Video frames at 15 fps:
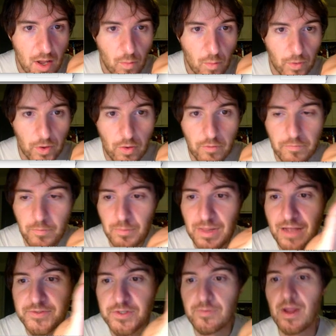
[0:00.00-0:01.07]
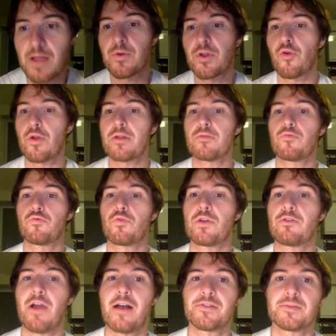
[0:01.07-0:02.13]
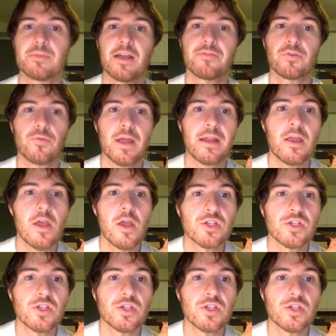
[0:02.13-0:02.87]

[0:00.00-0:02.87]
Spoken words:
We're going from left to right. We read graphs from left to right.